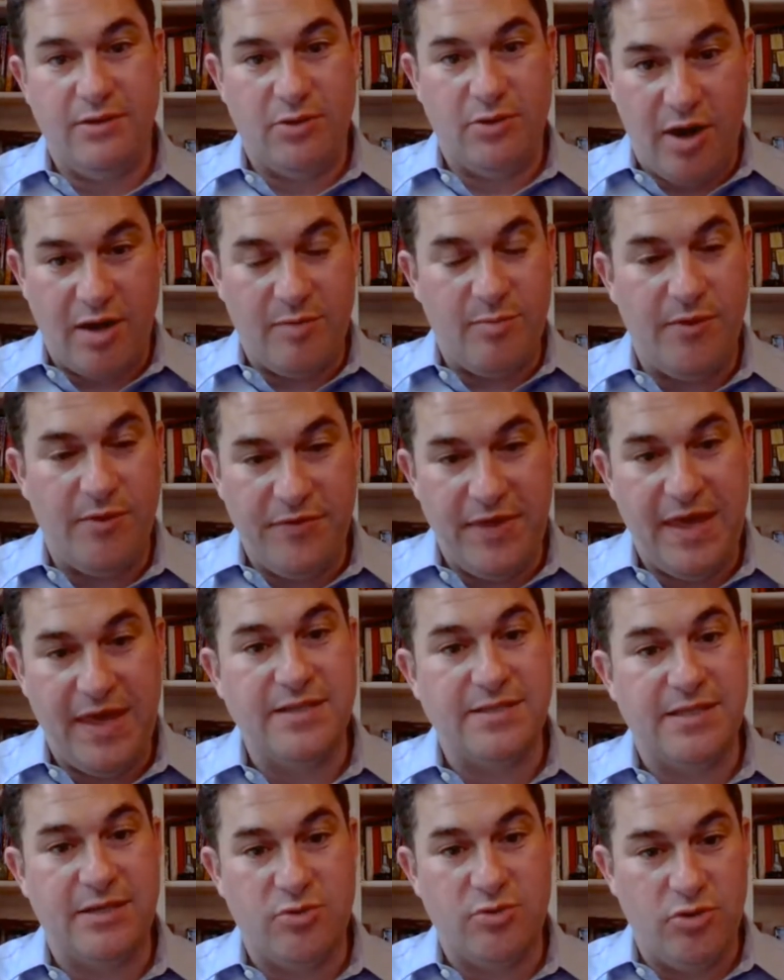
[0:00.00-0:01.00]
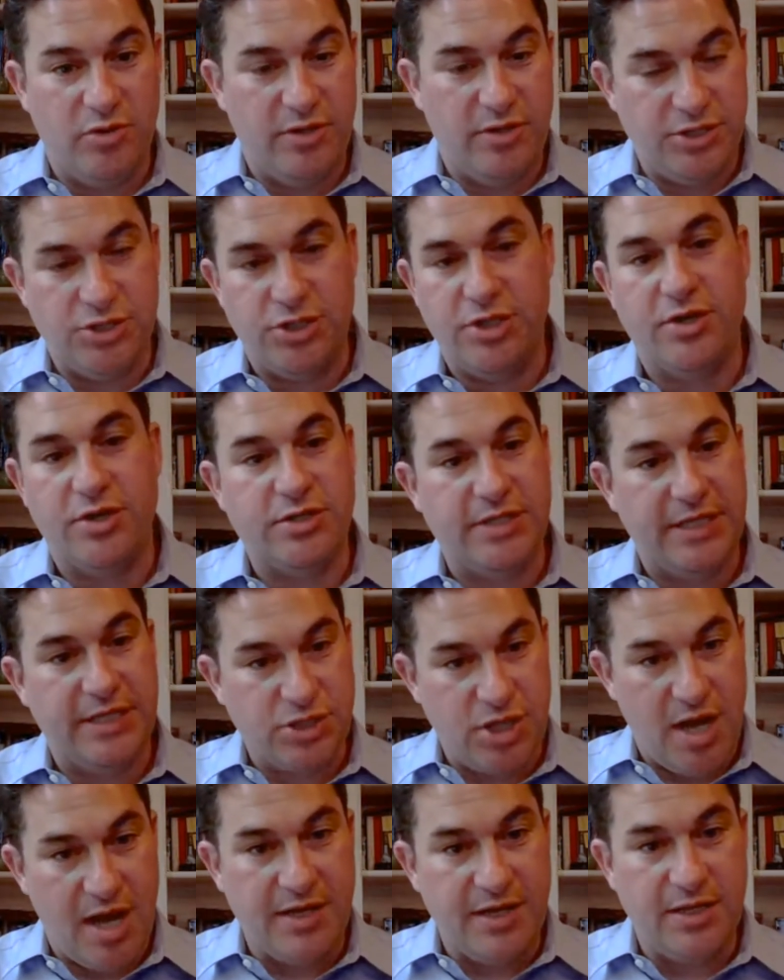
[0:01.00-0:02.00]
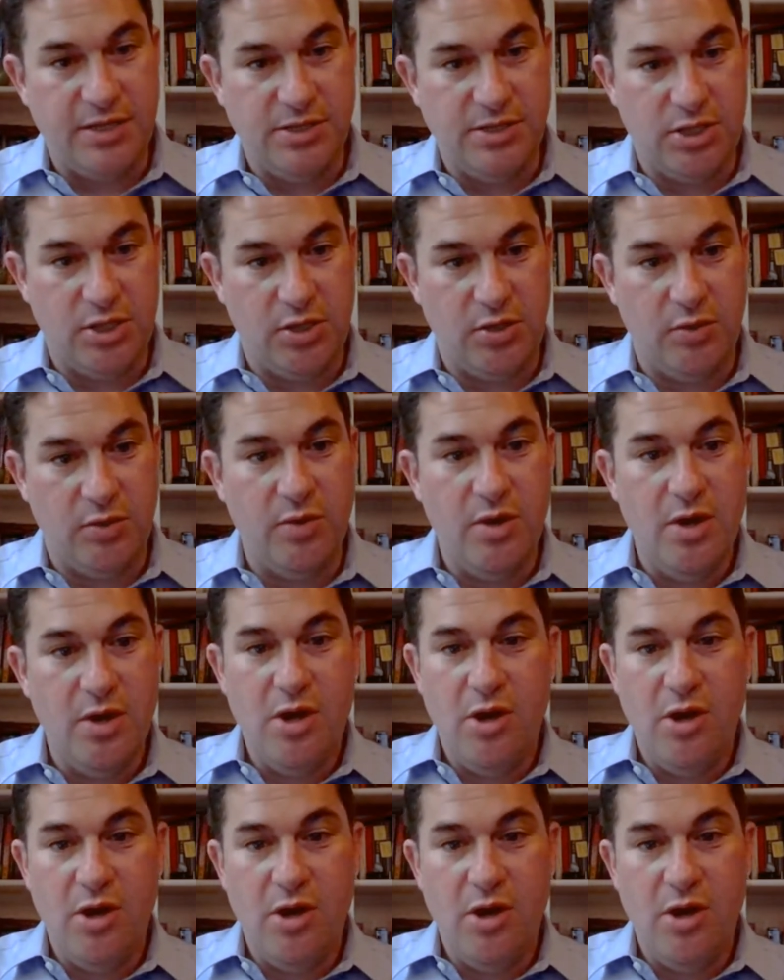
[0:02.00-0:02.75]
incredible things that Google engineers like John can do